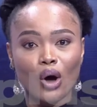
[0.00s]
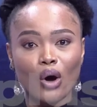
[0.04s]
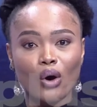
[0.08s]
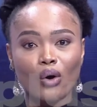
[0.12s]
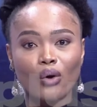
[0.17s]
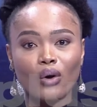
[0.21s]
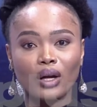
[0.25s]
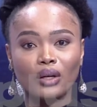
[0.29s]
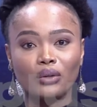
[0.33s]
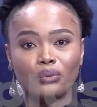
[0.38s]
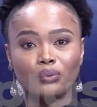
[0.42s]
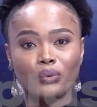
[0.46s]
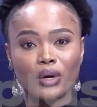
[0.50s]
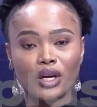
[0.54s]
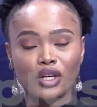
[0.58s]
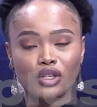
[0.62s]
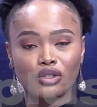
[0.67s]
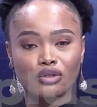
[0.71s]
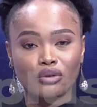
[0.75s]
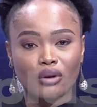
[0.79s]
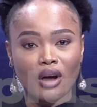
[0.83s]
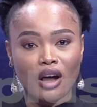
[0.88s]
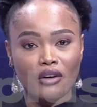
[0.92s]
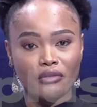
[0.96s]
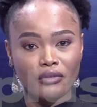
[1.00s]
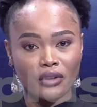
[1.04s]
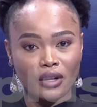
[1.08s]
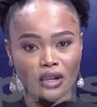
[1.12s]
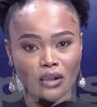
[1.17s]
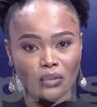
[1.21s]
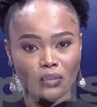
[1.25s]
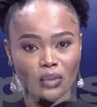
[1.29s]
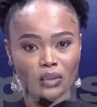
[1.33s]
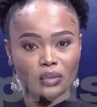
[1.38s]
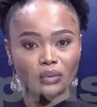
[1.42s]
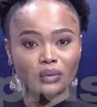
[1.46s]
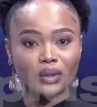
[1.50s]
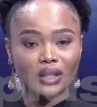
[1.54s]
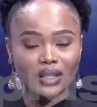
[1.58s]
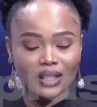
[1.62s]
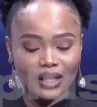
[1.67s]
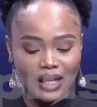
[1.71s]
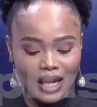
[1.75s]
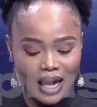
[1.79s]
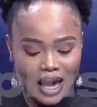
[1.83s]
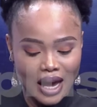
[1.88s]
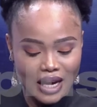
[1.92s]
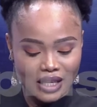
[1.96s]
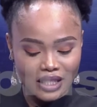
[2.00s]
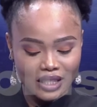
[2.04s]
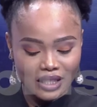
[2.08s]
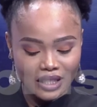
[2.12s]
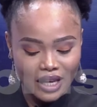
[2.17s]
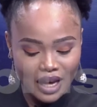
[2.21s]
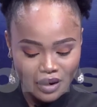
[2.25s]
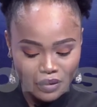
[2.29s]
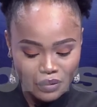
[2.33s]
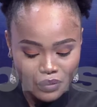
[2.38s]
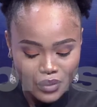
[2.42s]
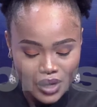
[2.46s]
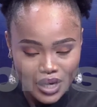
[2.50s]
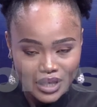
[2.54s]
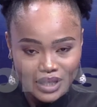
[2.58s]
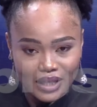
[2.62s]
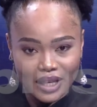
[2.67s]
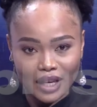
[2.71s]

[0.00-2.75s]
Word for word: or at Wayshow Africa One with the hashtag Ways.